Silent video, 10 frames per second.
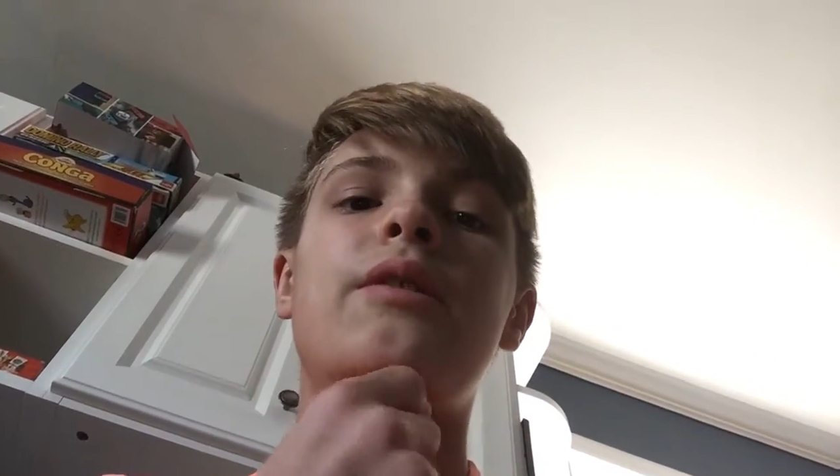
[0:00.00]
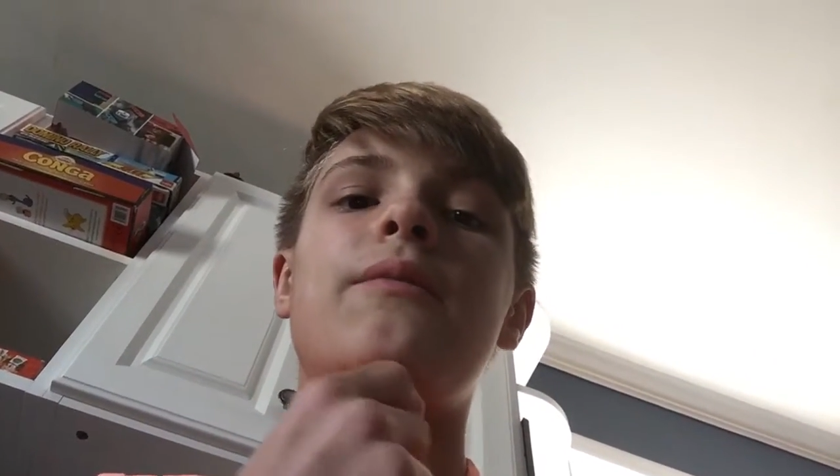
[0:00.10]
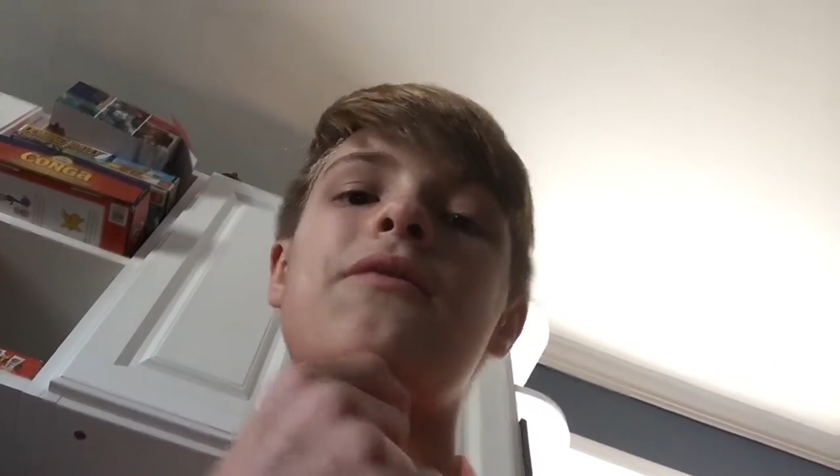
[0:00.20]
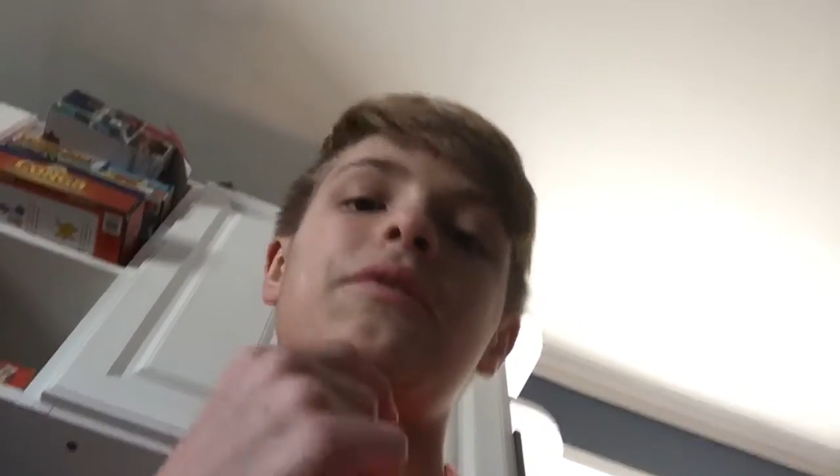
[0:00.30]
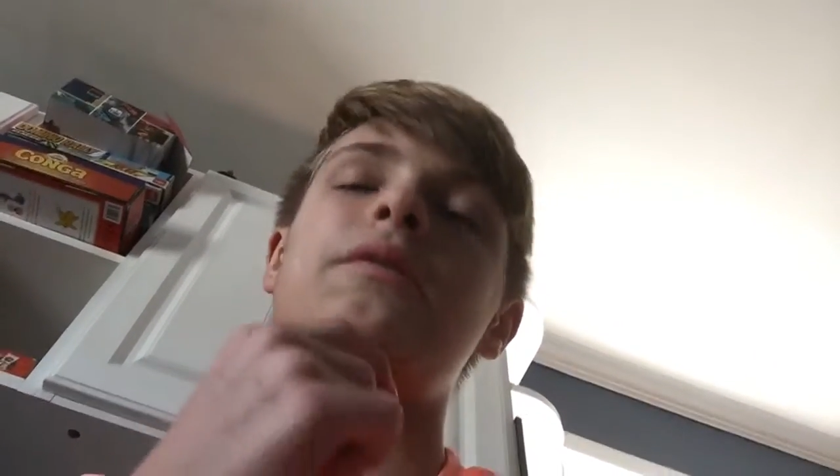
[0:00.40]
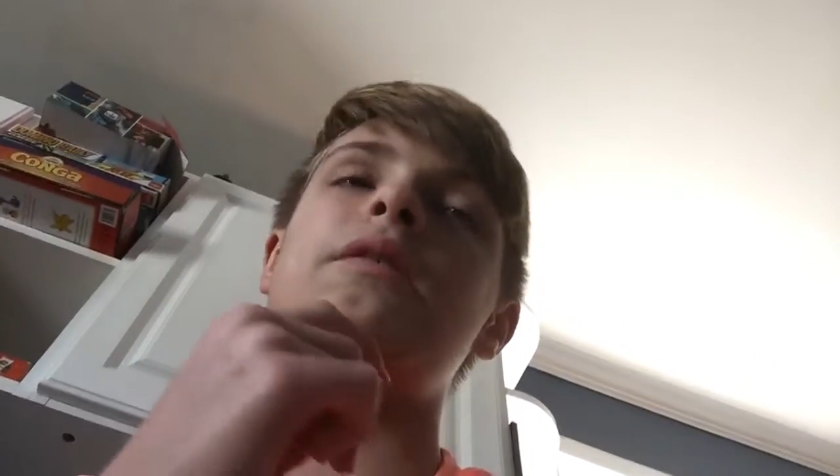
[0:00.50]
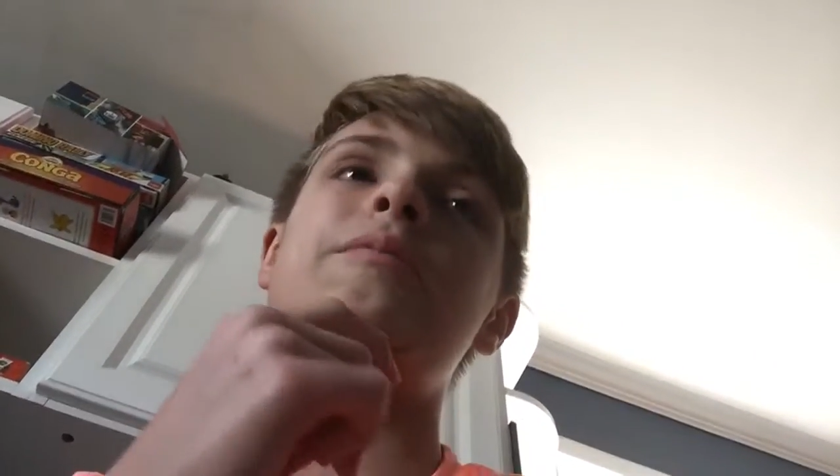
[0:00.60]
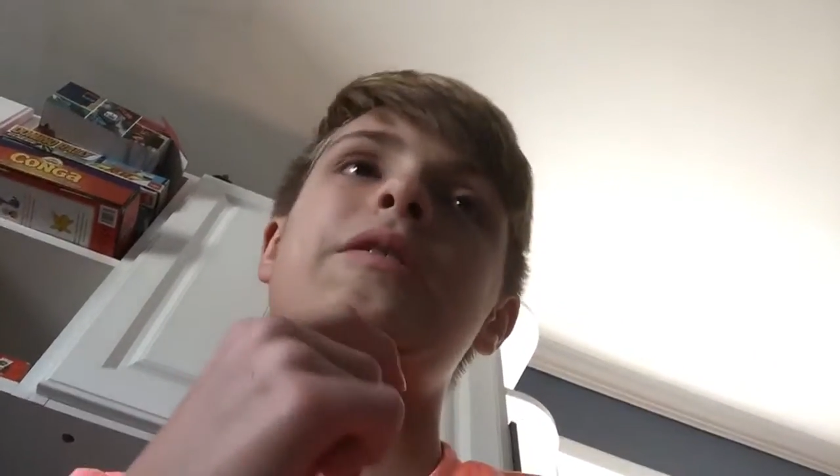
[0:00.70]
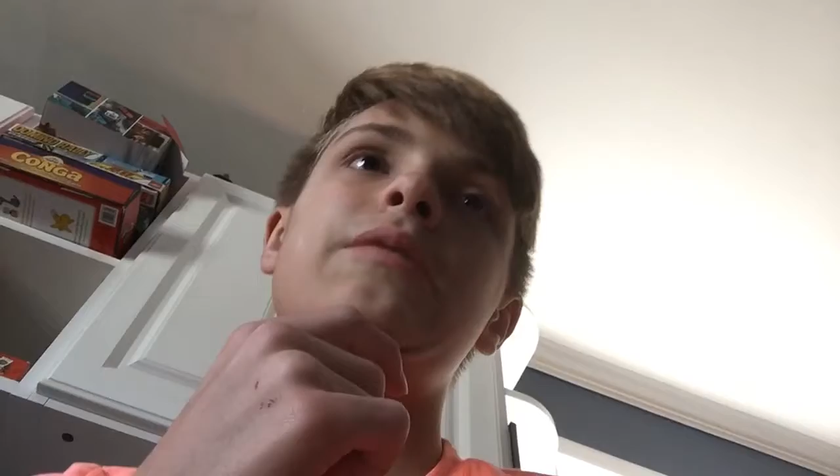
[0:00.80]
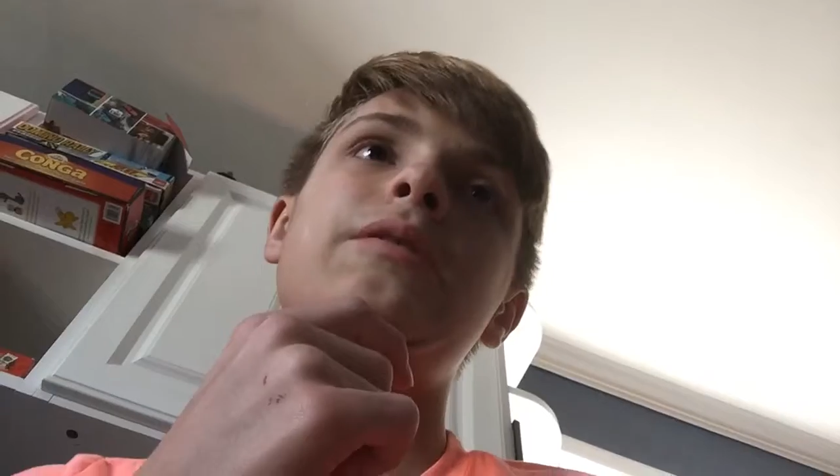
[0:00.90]
I'm feeling a lot
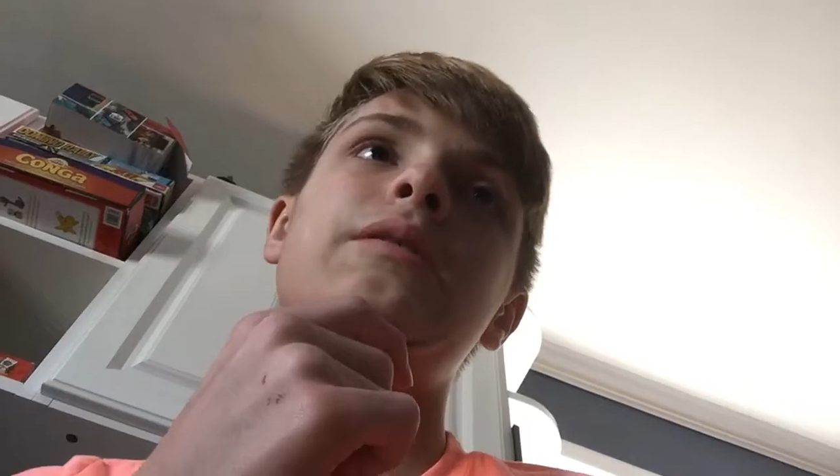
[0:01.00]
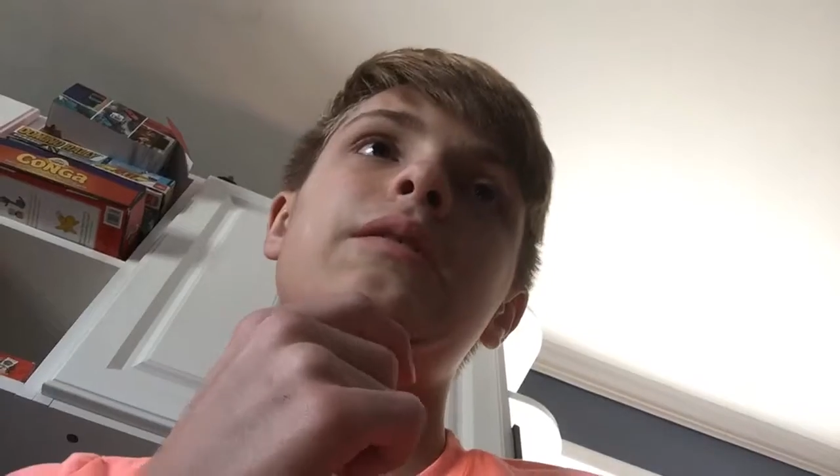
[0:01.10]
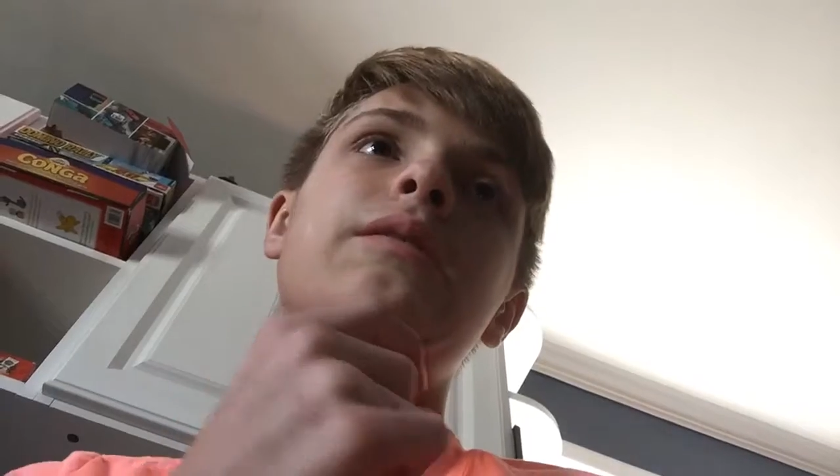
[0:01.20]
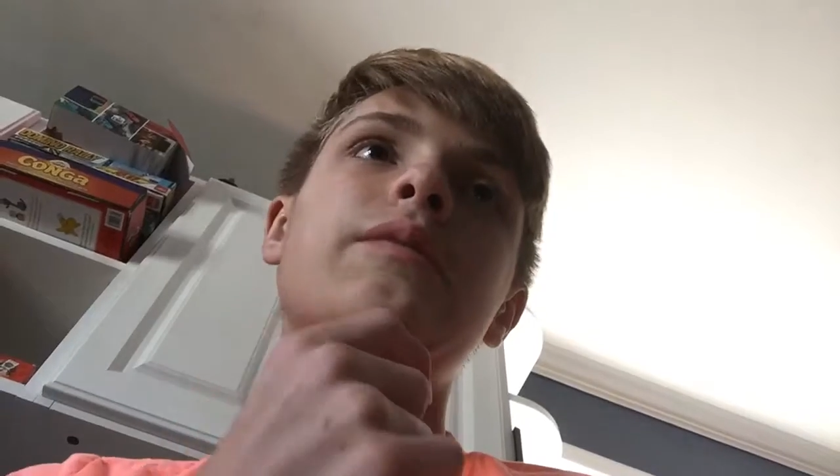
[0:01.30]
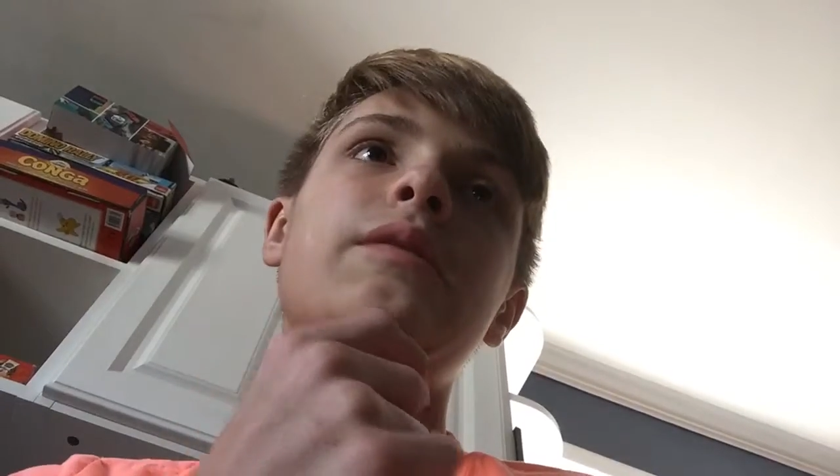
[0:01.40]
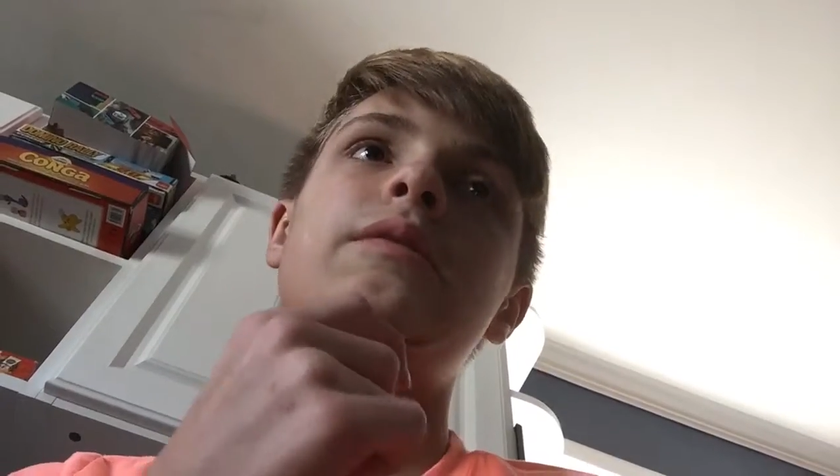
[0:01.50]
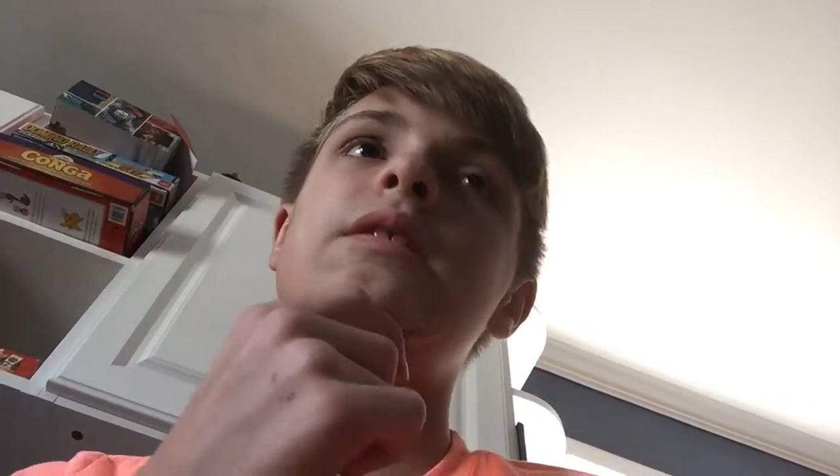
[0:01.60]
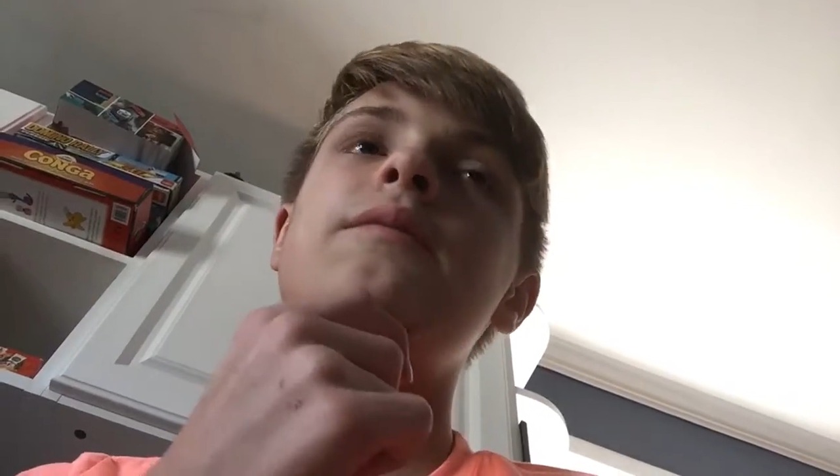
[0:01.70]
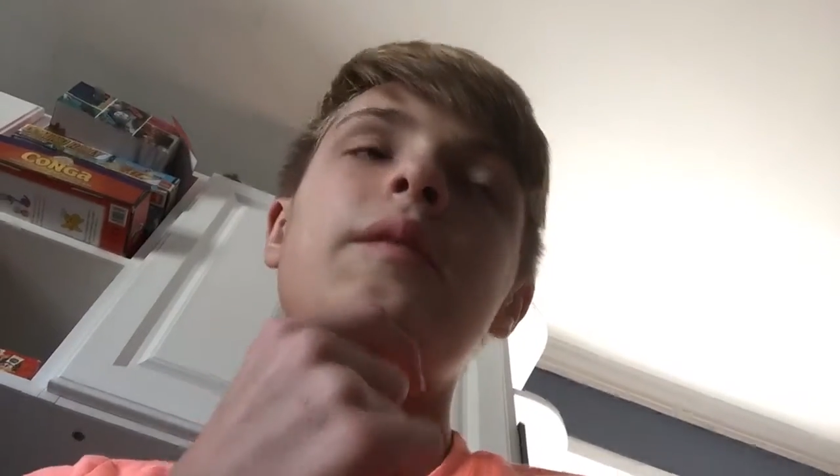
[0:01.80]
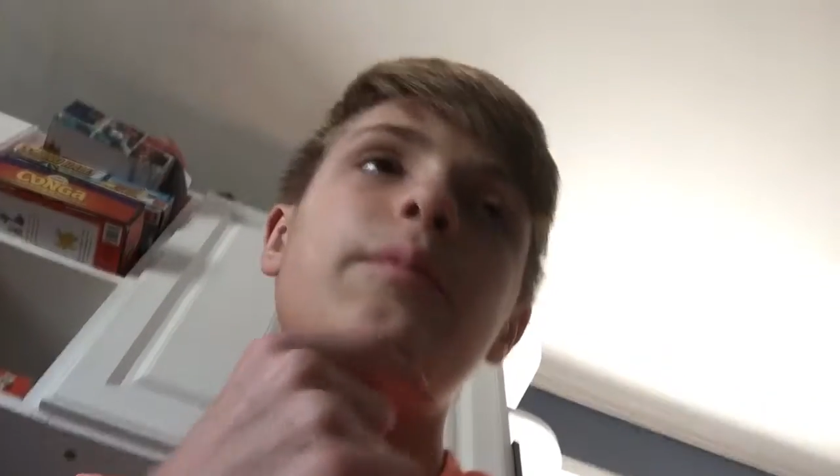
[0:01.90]
better, but
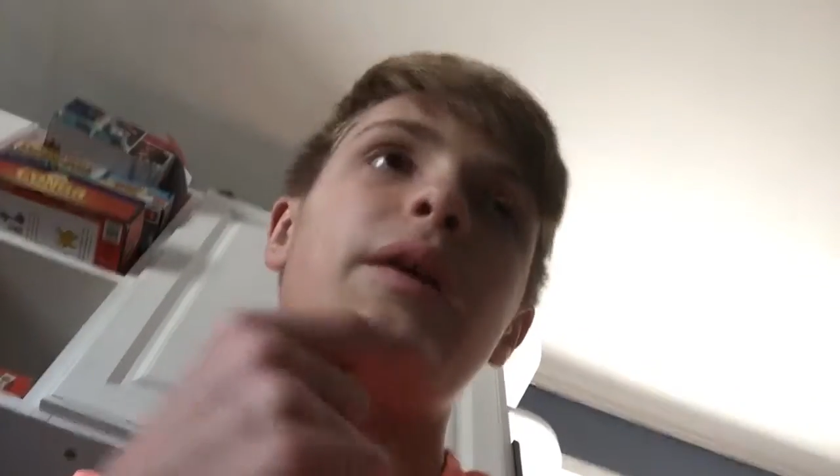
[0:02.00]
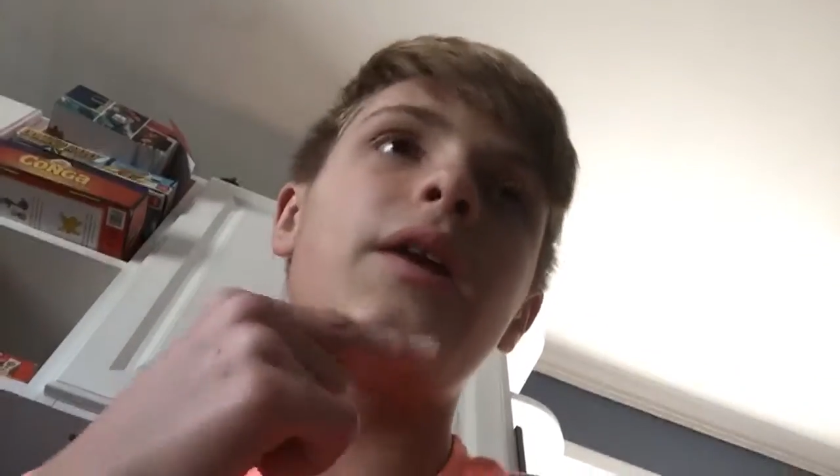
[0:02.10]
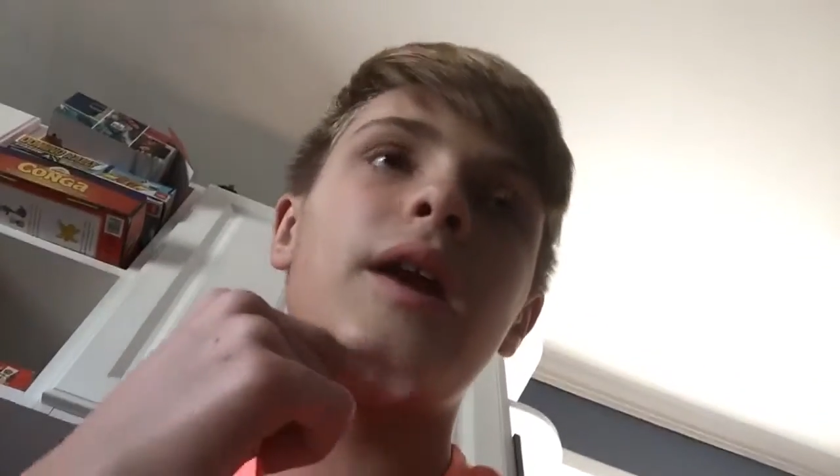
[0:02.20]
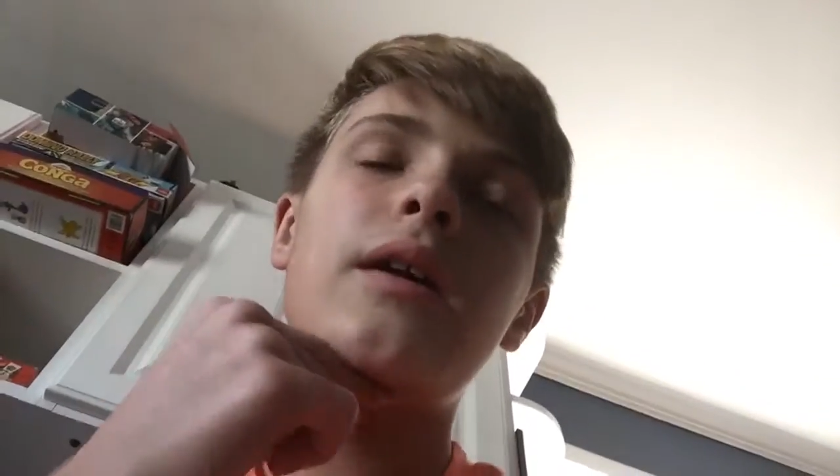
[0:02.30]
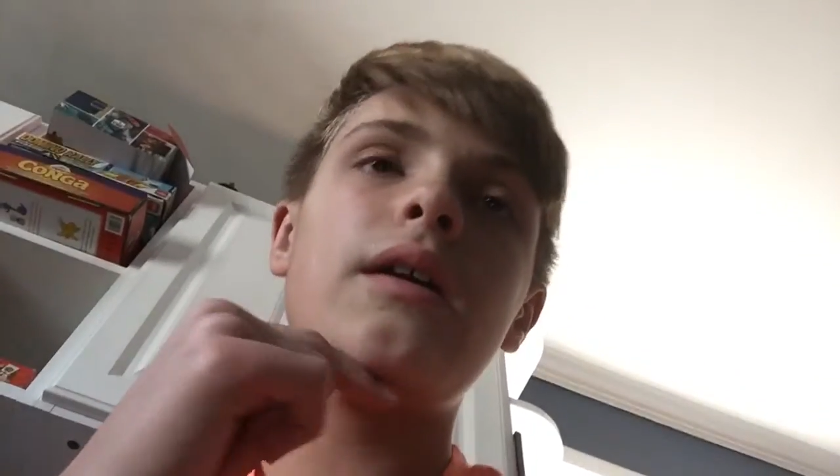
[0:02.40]
even better.